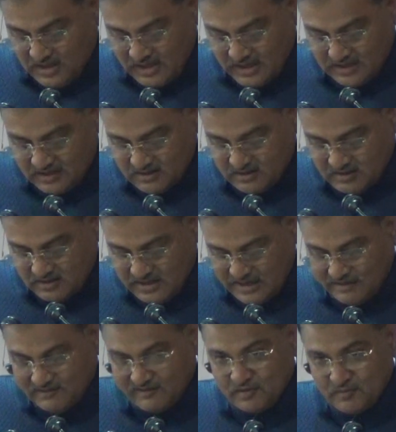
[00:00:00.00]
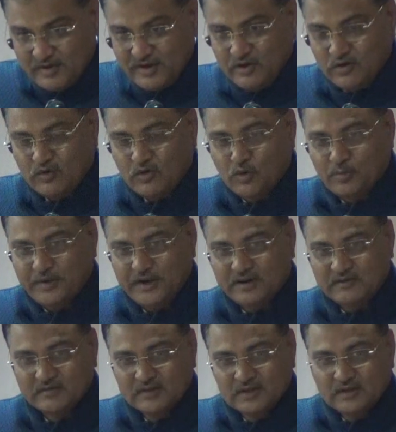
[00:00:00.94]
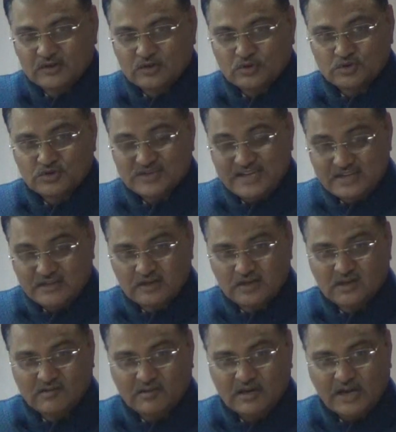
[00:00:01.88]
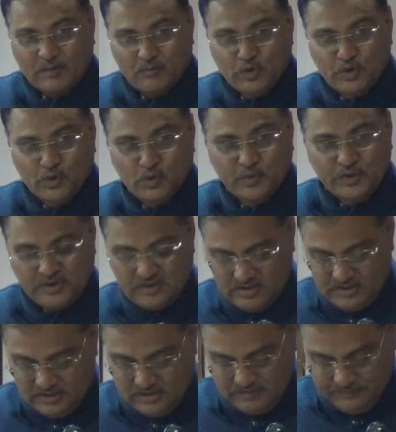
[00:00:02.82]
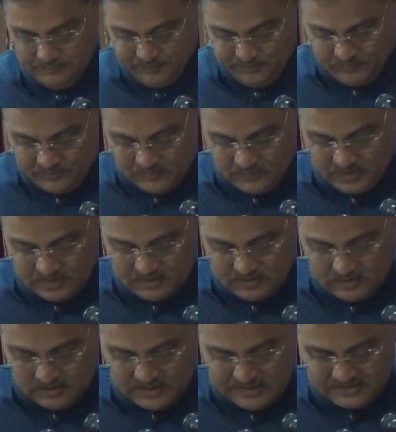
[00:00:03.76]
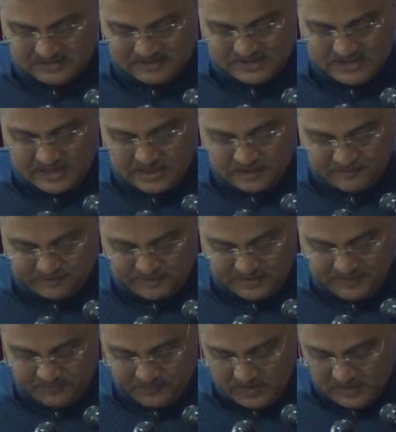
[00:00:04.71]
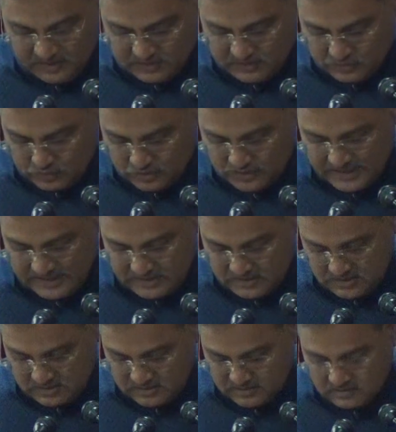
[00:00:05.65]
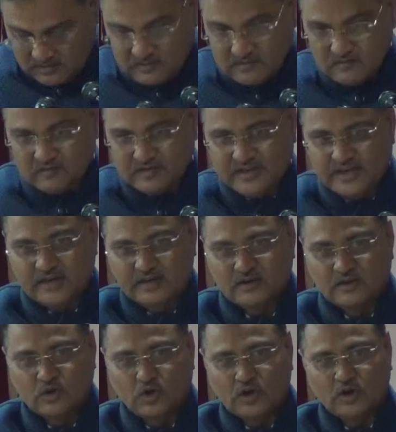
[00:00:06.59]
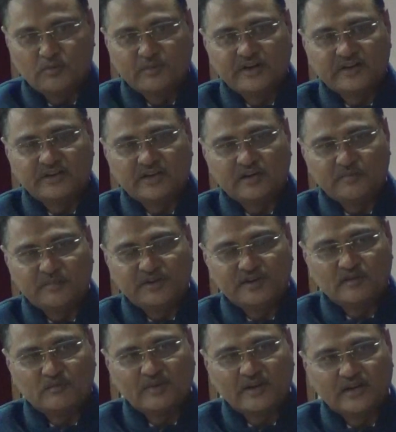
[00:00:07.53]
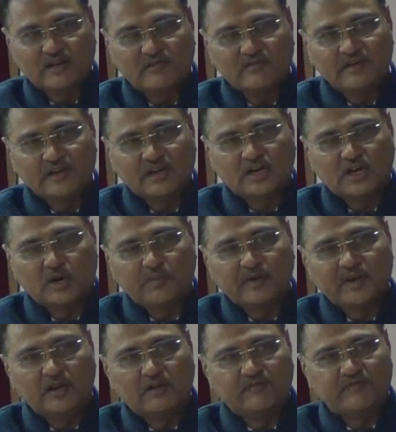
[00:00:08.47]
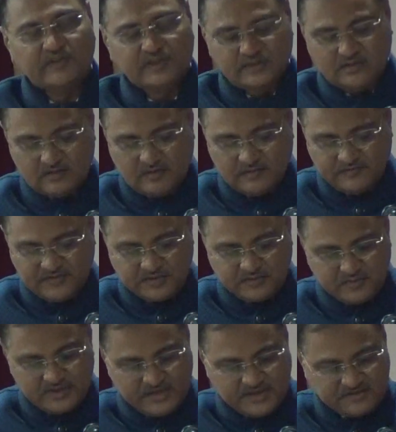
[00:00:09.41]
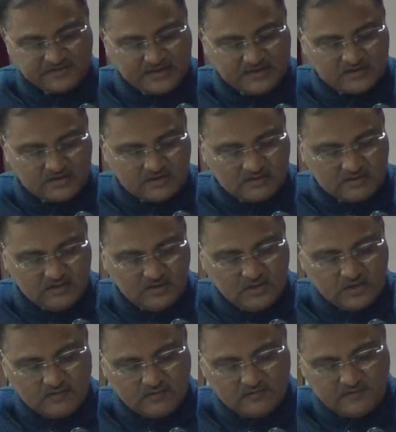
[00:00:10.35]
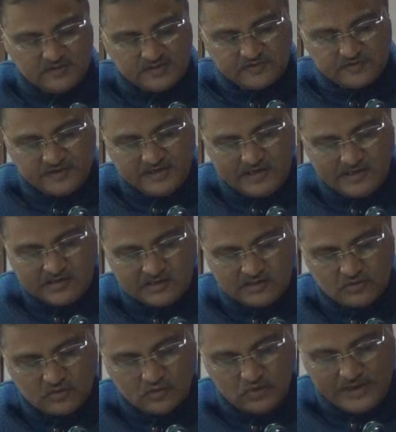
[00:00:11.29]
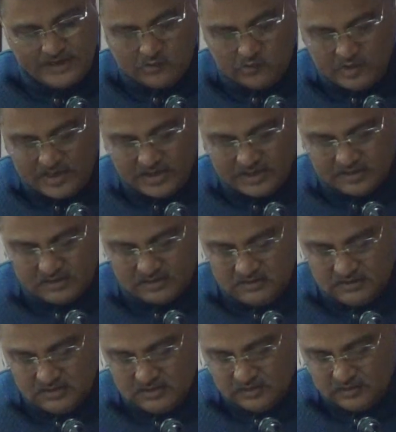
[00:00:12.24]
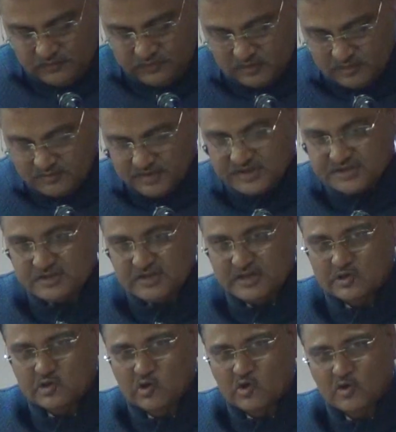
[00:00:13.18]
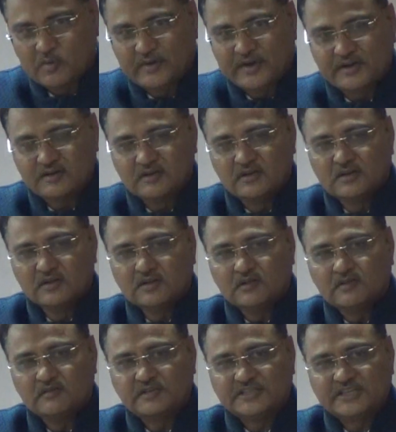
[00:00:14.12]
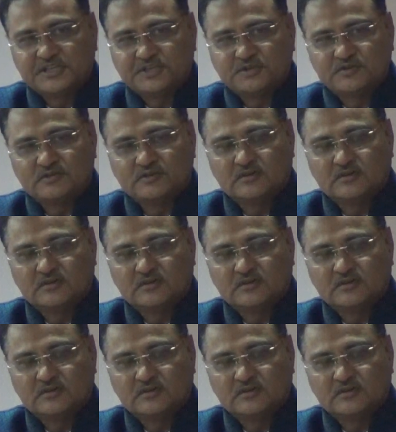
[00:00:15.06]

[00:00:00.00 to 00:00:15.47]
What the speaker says: and I will be hoping to strengthen our MOU with the CIFE so that we can collaborate in a bigger manner. We are coming up with a fish breeding center which we are to acquire from the state government, which has